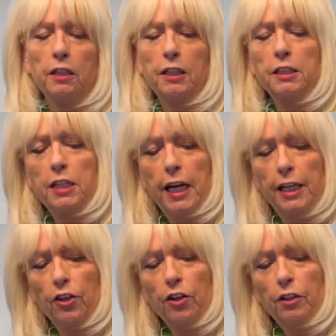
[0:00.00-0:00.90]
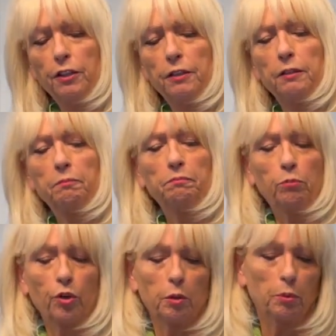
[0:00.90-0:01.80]
container,
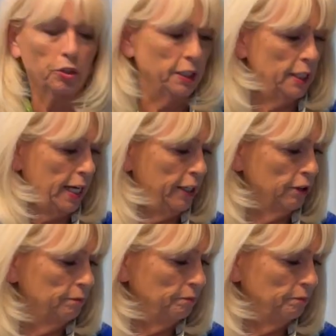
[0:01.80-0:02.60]
portable container.